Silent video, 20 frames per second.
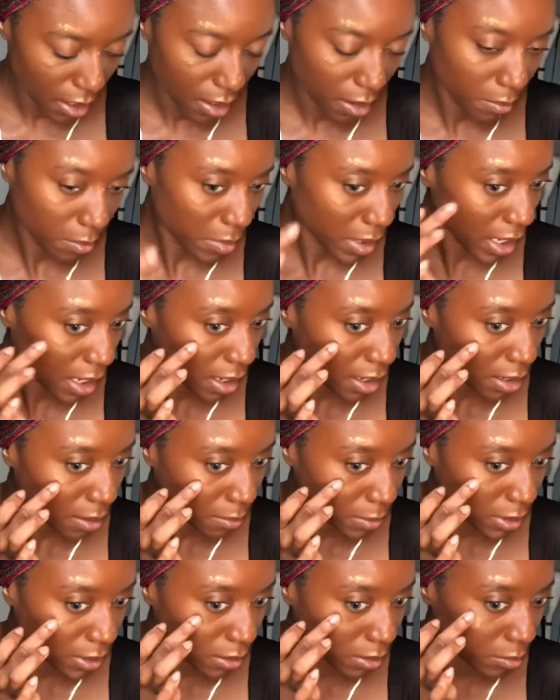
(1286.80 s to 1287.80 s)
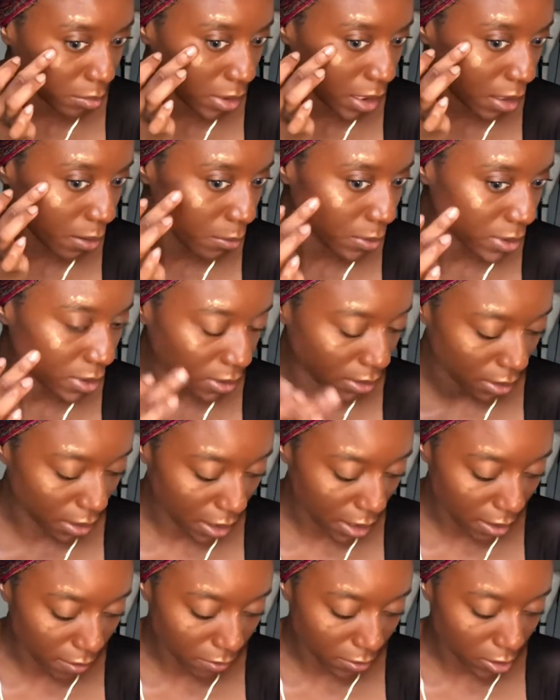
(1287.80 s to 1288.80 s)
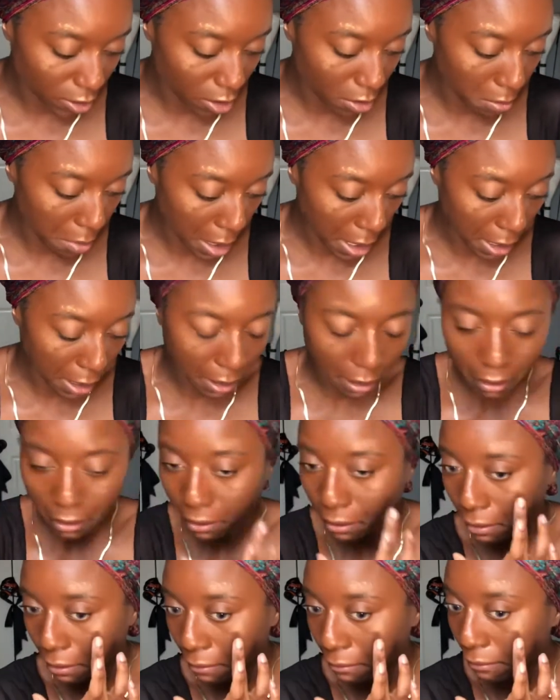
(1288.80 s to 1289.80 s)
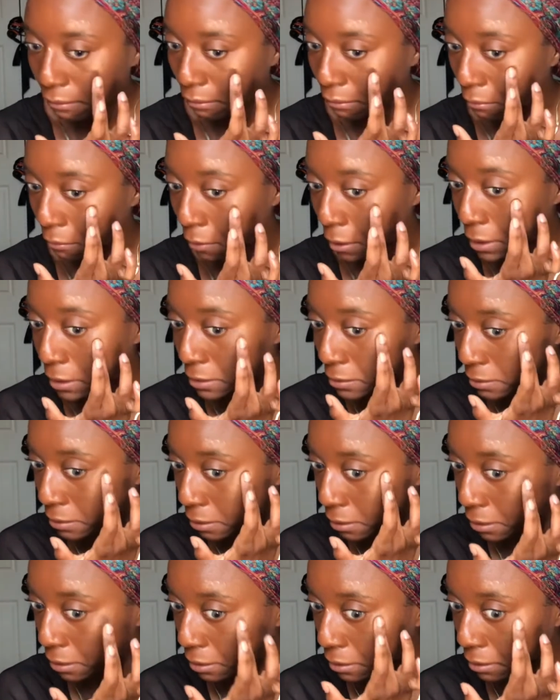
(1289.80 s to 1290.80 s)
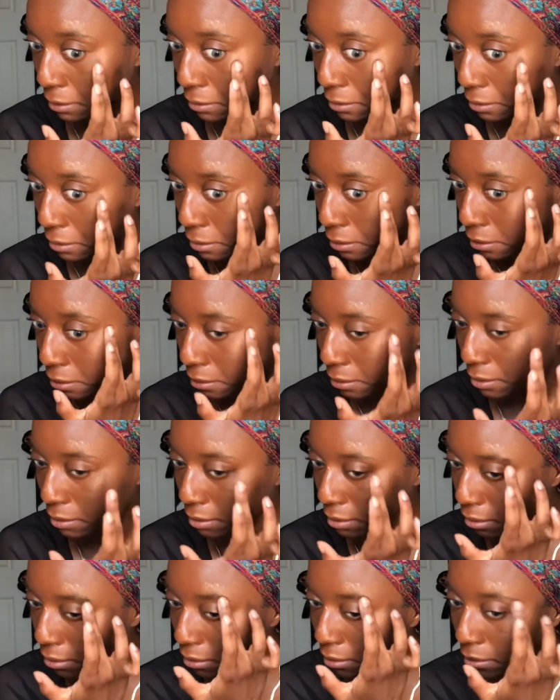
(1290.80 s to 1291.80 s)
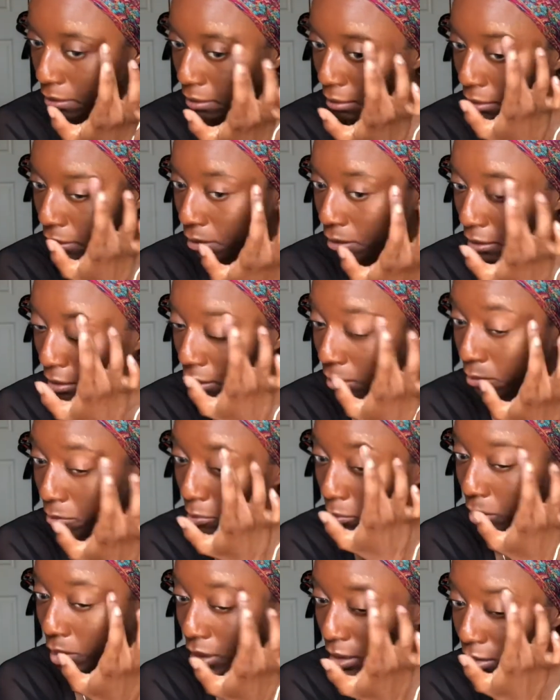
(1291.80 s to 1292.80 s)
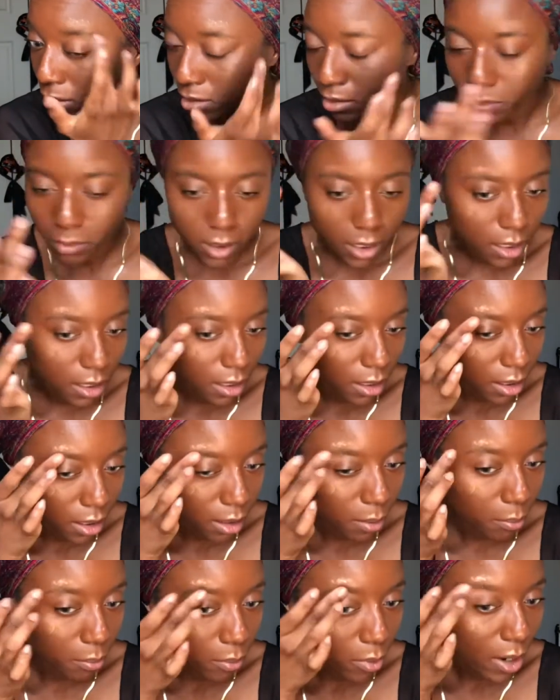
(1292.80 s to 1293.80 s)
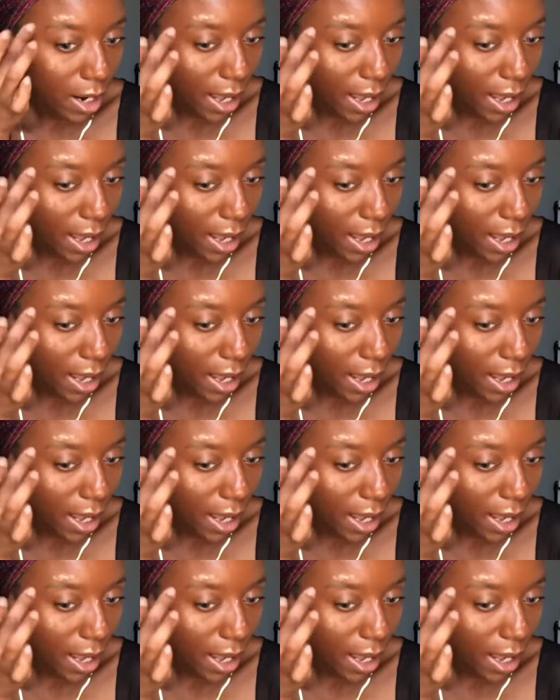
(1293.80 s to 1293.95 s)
But I am going to apply what's left on my hand. I'm going to waste nothing. I'm going to apply some of that in the brow.